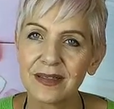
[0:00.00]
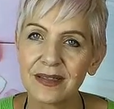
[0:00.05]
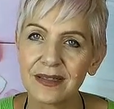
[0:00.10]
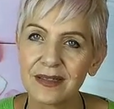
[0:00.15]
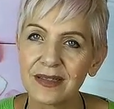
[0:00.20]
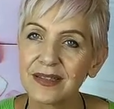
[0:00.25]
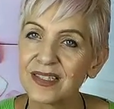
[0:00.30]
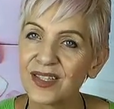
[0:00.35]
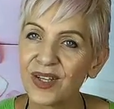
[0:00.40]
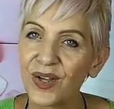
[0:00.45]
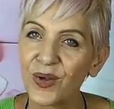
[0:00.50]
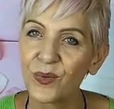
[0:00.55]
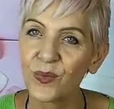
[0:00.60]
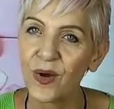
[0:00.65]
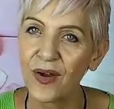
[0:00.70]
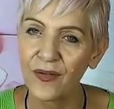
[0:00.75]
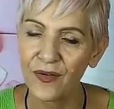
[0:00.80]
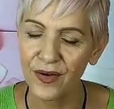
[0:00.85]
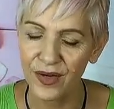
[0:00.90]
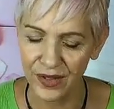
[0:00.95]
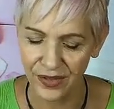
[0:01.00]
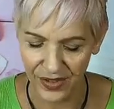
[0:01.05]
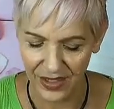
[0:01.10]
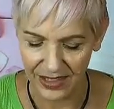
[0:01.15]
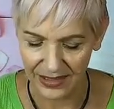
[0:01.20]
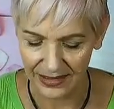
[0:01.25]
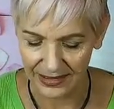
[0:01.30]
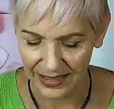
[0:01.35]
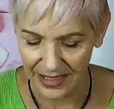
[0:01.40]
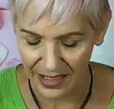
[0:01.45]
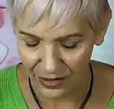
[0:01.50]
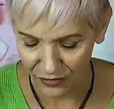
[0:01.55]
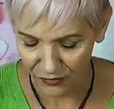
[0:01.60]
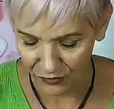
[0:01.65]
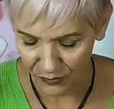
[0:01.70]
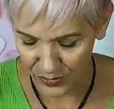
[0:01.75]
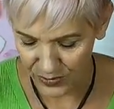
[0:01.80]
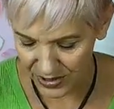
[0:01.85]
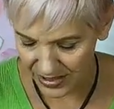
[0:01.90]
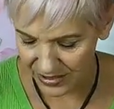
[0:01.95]
It says, don't worry, think
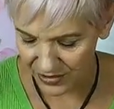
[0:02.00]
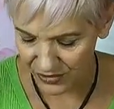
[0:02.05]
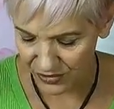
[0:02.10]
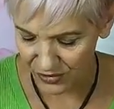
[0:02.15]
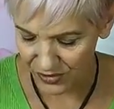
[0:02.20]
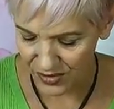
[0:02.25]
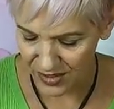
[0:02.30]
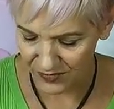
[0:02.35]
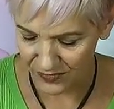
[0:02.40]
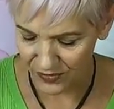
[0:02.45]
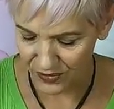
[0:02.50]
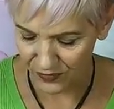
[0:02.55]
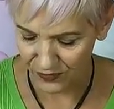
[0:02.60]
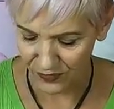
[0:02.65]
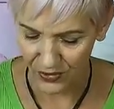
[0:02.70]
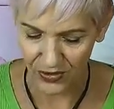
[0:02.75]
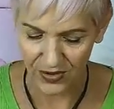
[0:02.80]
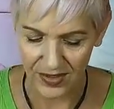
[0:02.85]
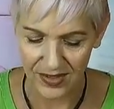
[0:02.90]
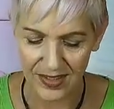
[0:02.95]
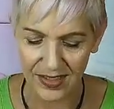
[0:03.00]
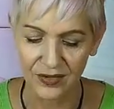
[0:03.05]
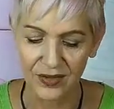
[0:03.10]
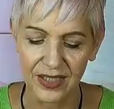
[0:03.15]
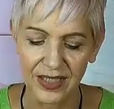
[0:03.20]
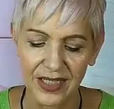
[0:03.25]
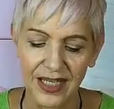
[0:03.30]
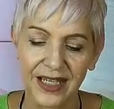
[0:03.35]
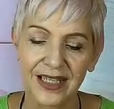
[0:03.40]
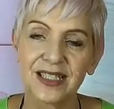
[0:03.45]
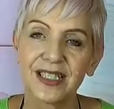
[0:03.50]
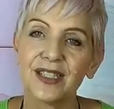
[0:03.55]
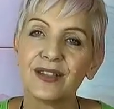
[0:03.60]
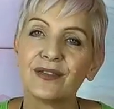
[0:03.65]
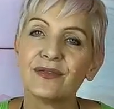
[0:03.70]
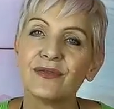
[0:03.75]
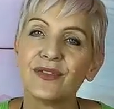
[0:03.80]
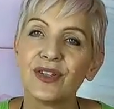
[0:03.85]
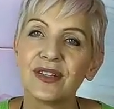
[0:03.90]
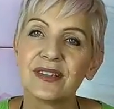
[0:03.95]
love, particularly those of you focusing on the
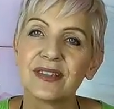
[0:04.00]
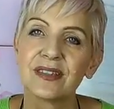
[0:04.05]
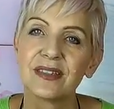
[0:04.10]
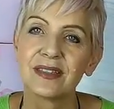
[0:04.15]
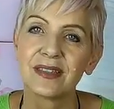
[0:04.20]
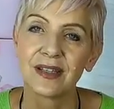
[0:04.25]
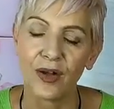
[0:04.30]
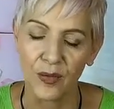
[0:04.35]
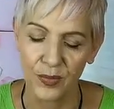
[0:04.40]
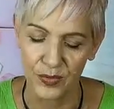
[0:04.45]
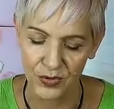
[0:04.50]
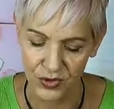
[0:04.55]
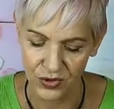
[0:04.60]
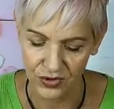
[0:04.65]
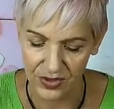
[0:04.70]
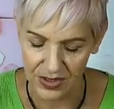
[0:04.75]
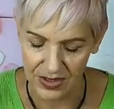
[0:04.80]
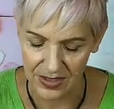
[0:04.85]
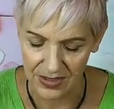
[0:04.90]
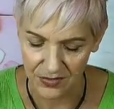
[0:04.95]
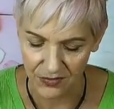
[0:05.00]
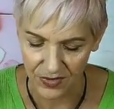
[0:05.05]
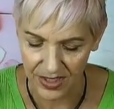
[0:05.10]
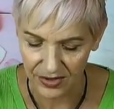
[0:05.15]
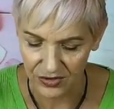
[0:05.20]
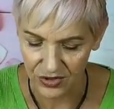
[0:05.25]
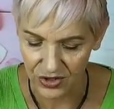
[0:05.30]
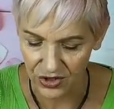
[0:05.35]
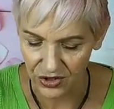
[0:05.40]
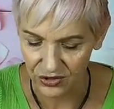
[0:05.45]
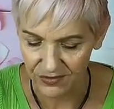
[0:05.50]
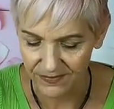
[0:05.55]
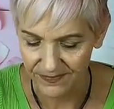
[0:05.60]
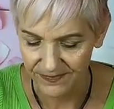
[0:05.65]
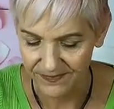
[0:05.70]
negative versus the opportunities around you.